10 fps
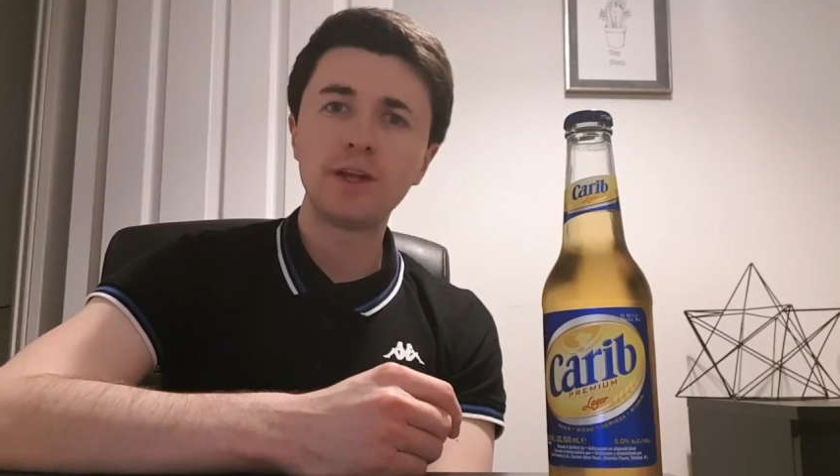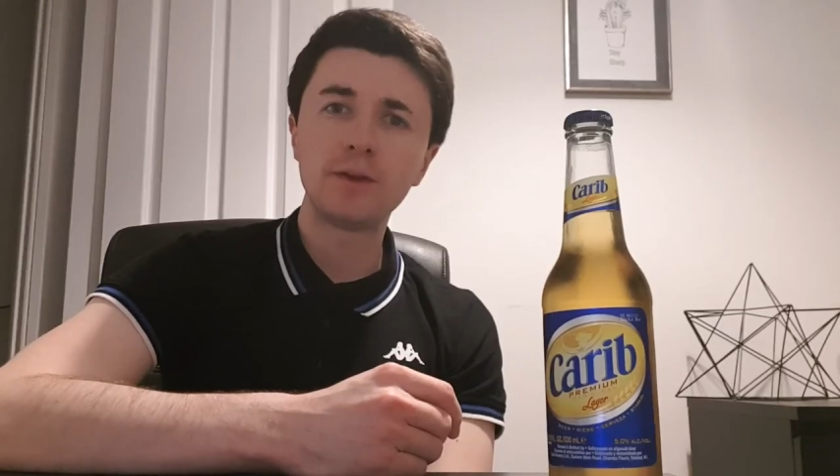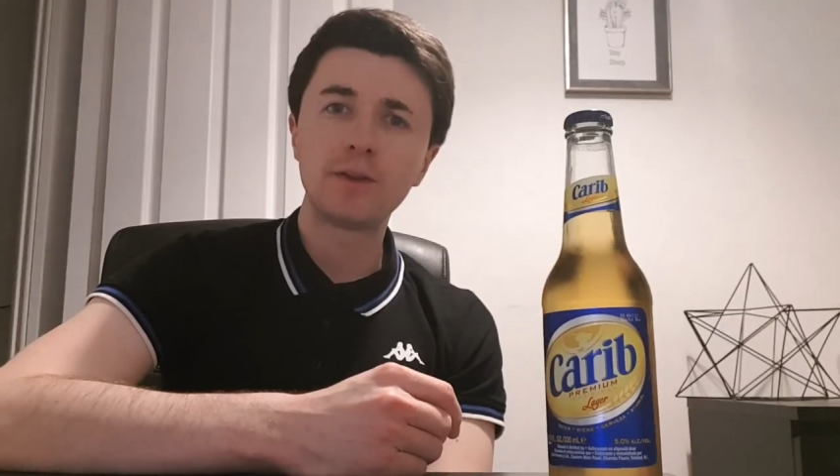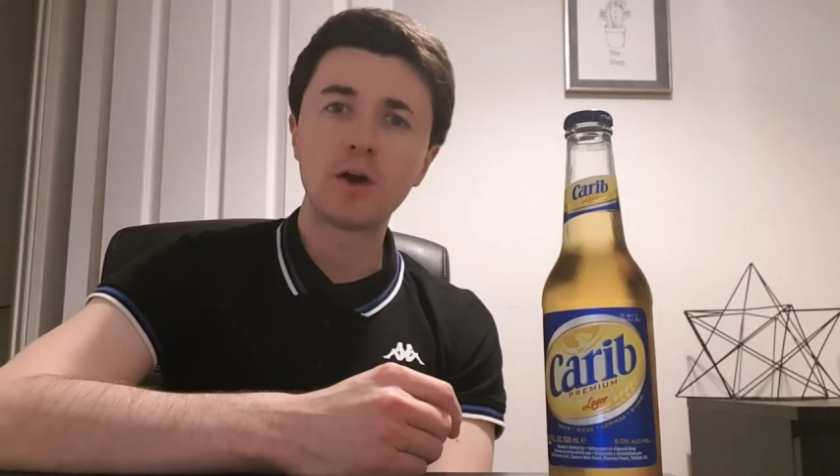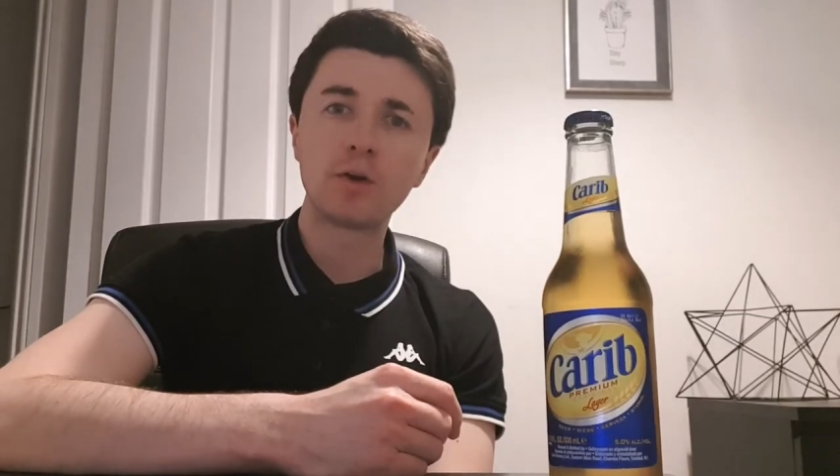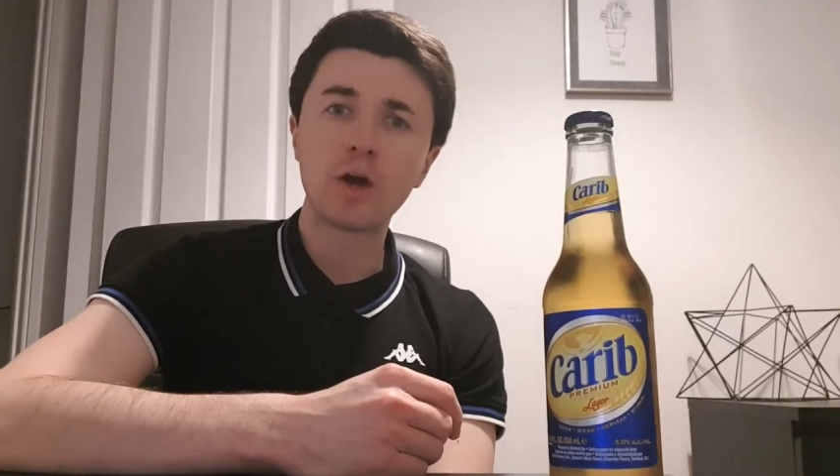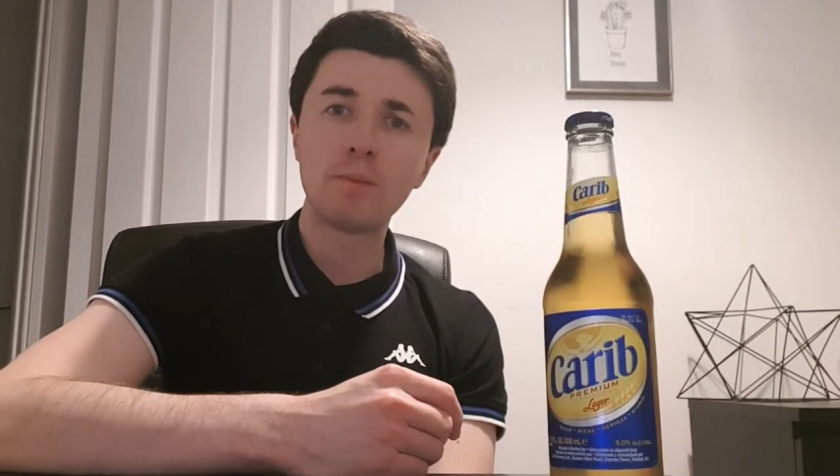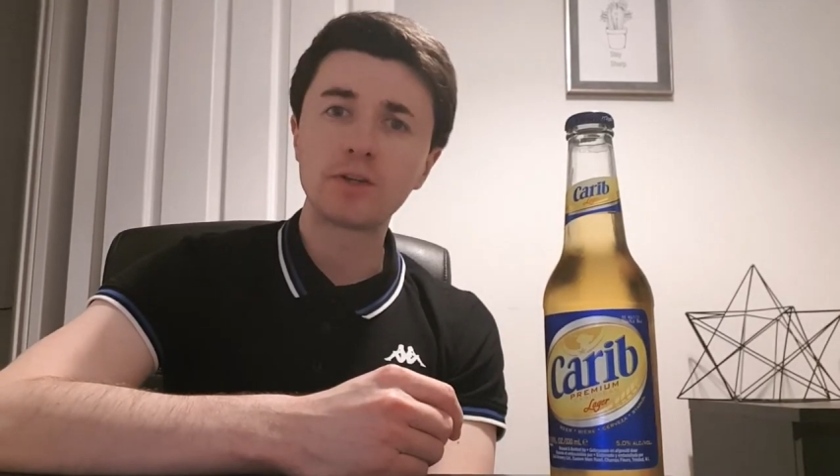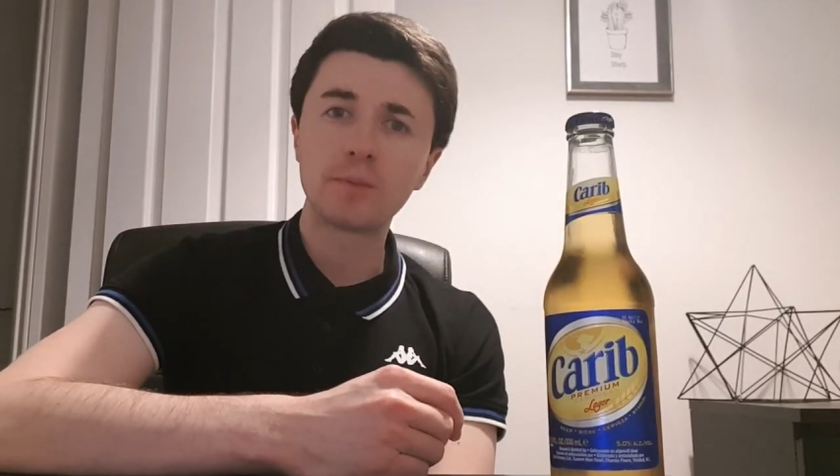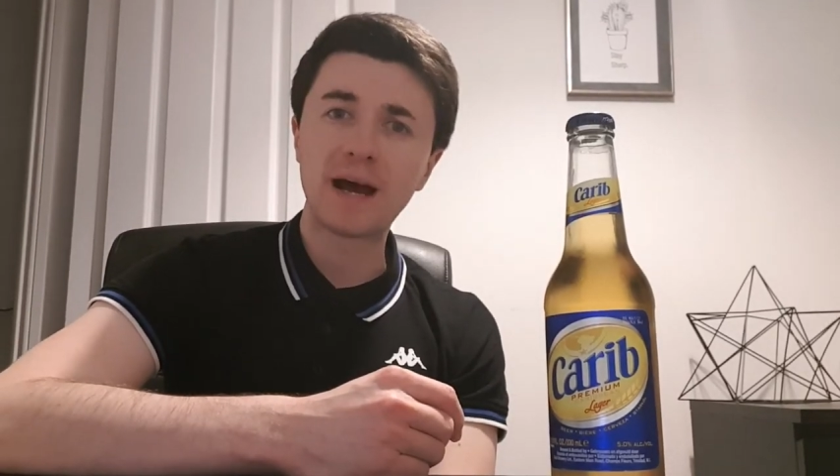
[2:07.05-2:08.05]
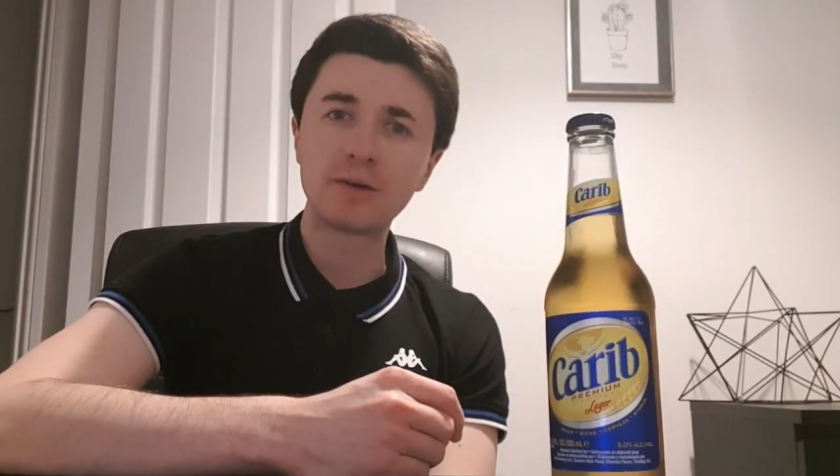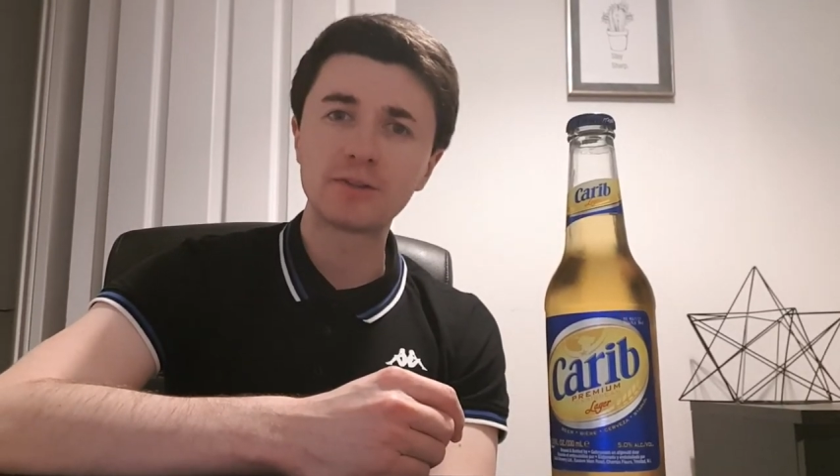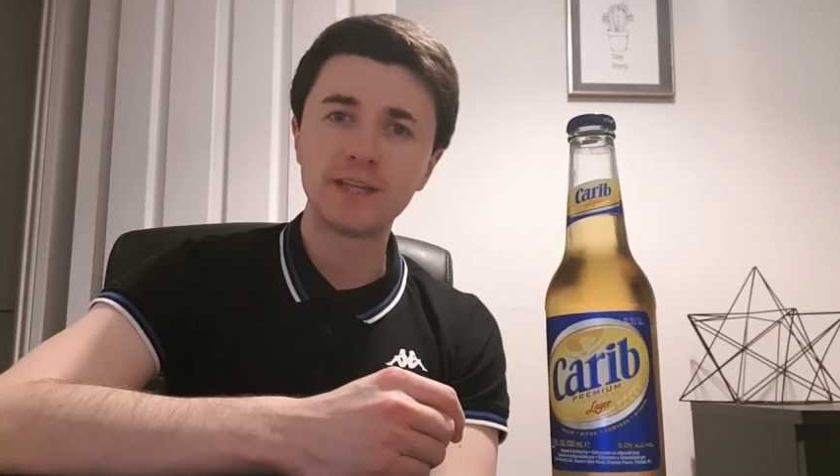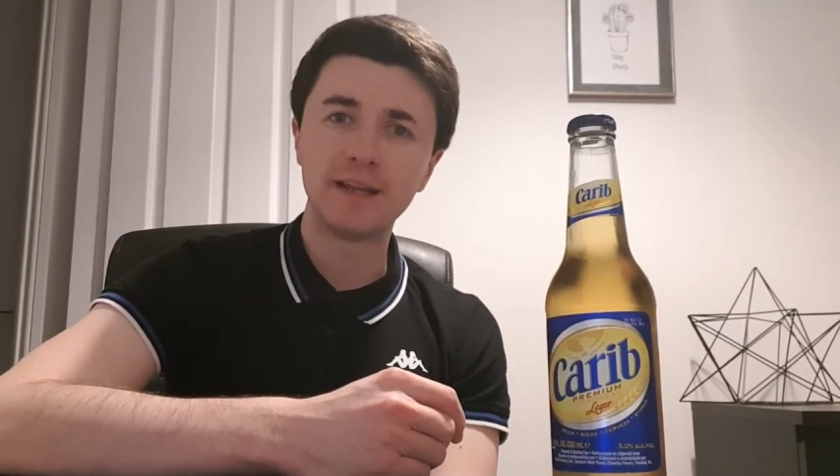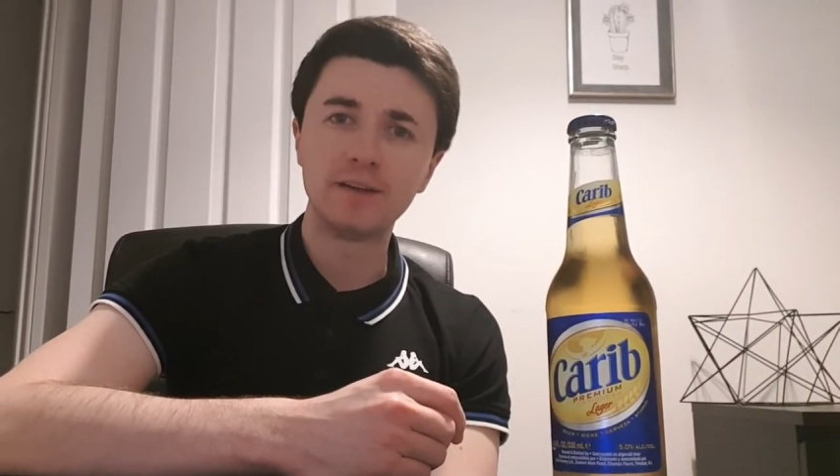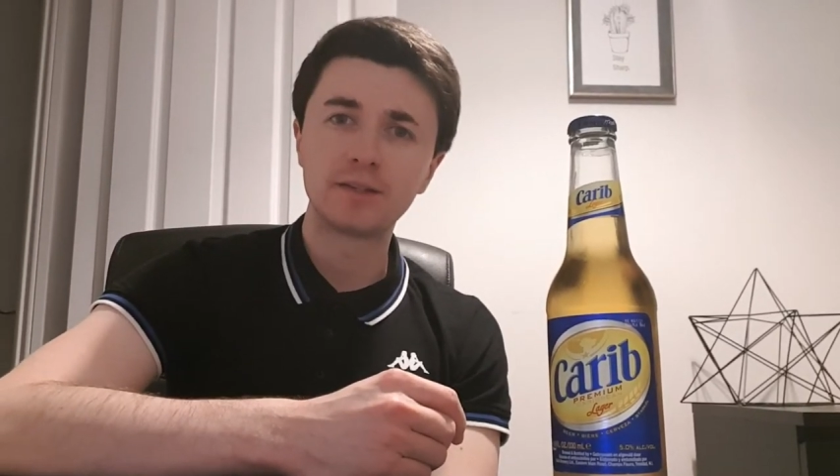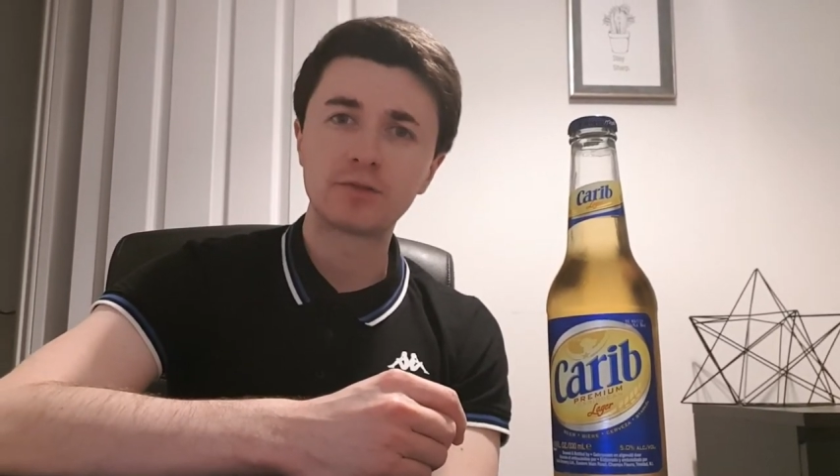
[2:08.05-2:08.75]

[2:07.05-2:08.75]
you that don't know much about it,